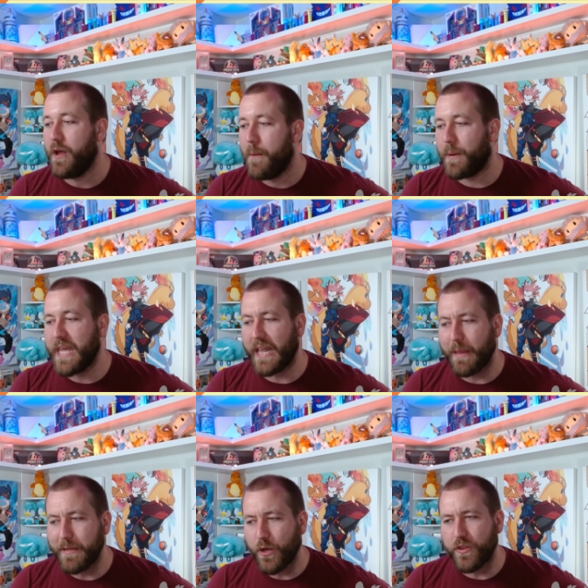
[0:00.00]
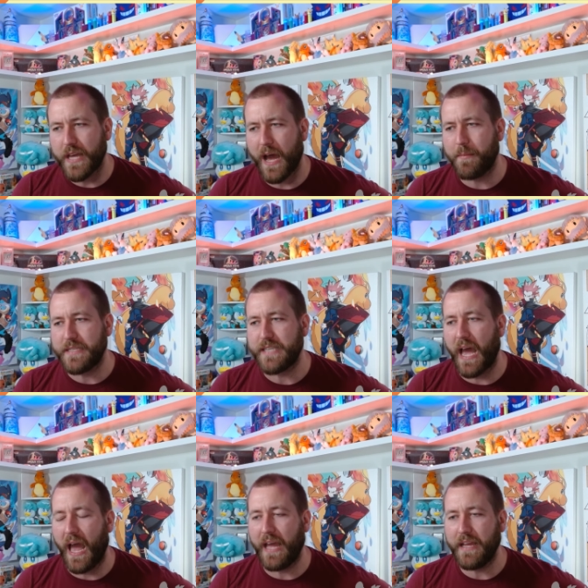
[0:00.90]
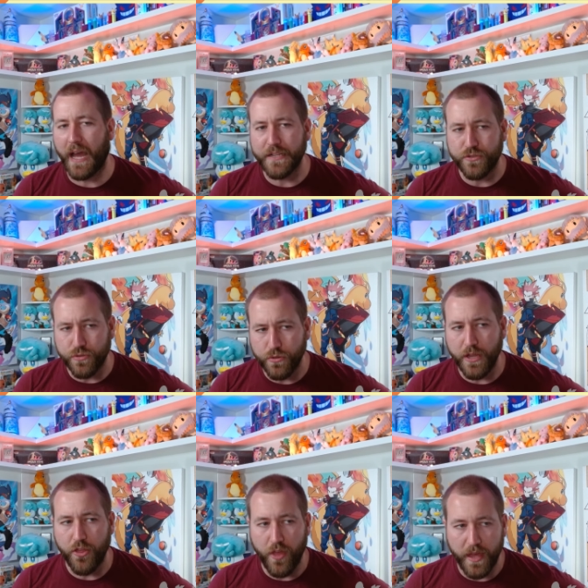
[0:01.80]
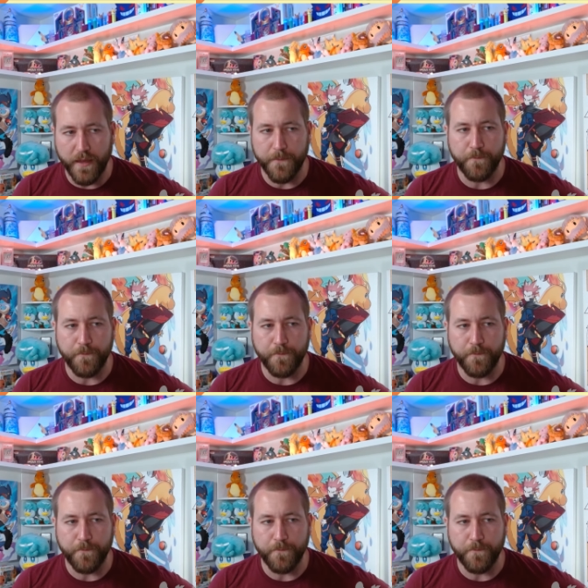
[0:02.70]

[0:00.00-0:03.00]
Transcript: But yeah, let me know in the comments. I, I, I truly think